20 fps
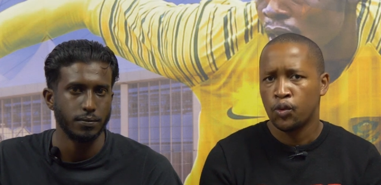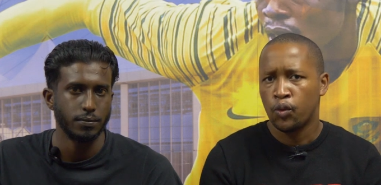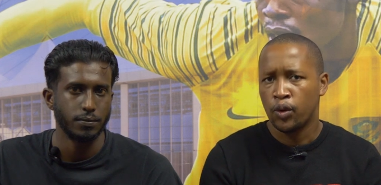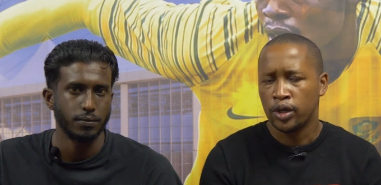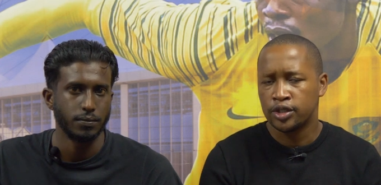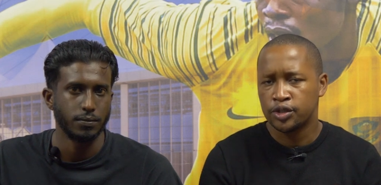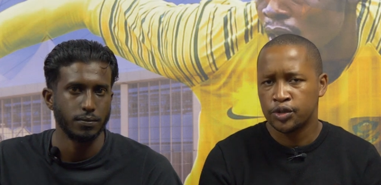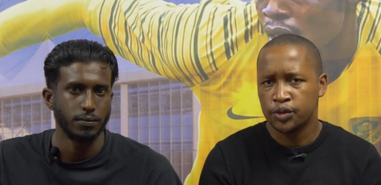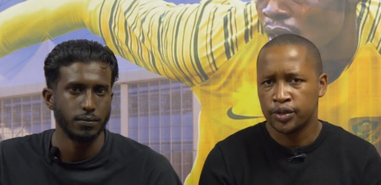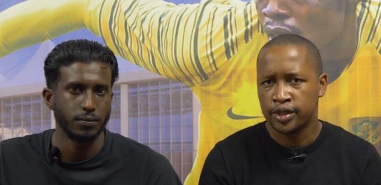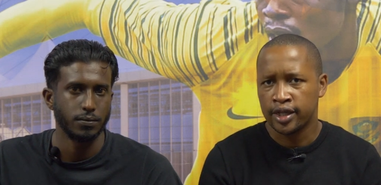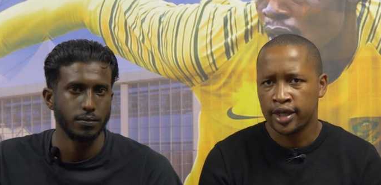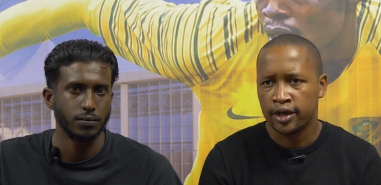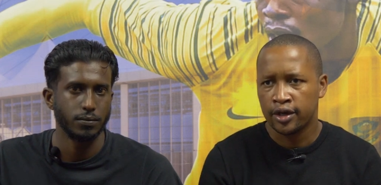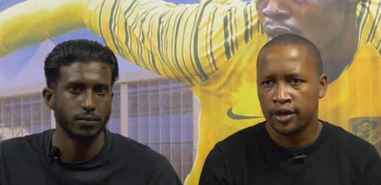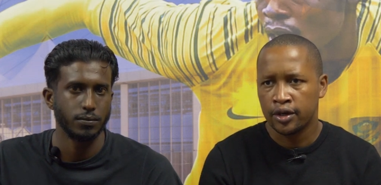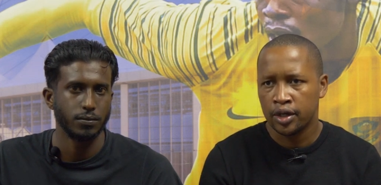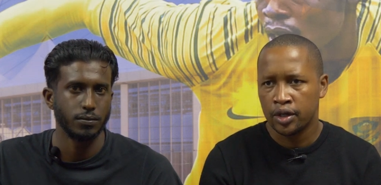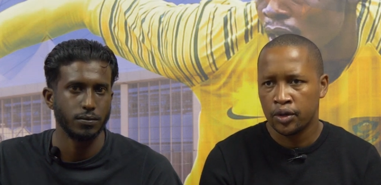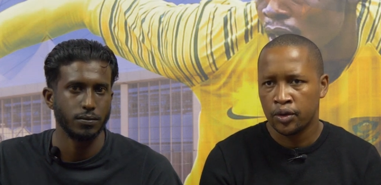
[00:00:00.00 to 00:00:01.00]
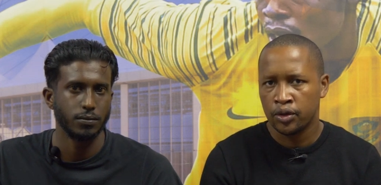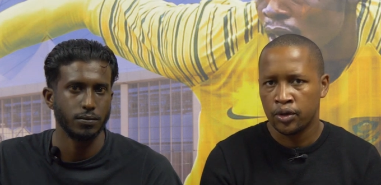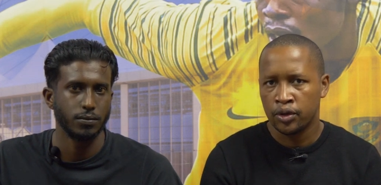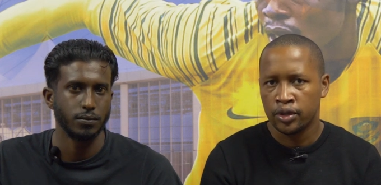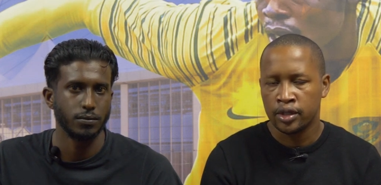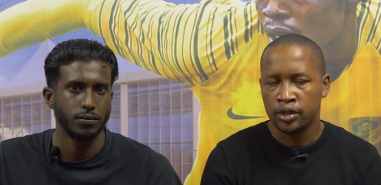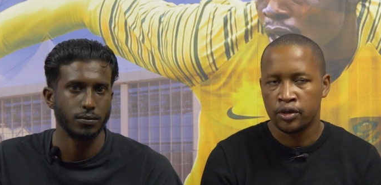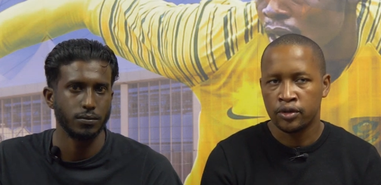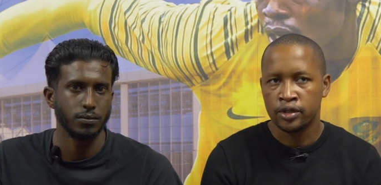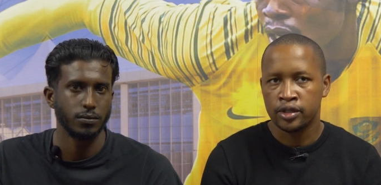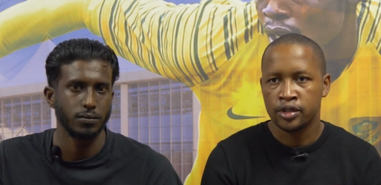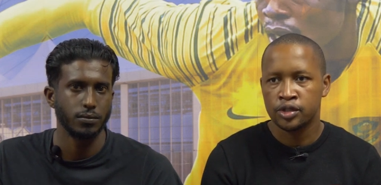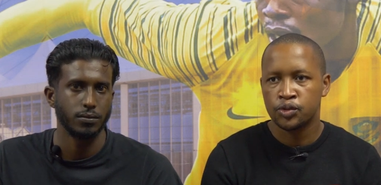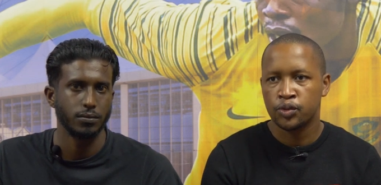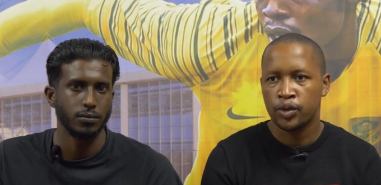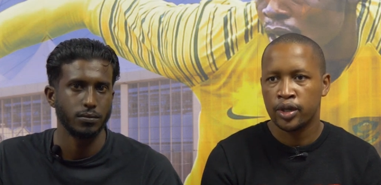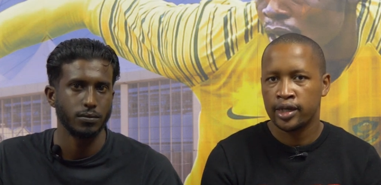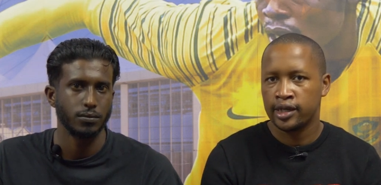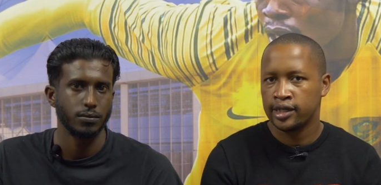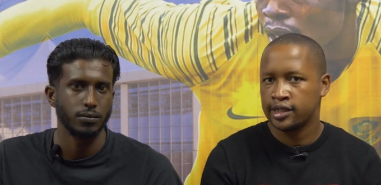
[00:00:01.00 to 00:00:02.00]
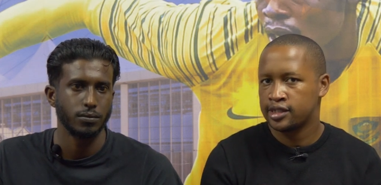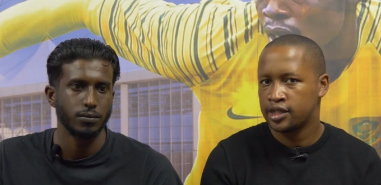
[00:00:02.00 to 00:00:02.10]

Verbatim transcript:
Speaker 1: what do you think on, on, on, on this one?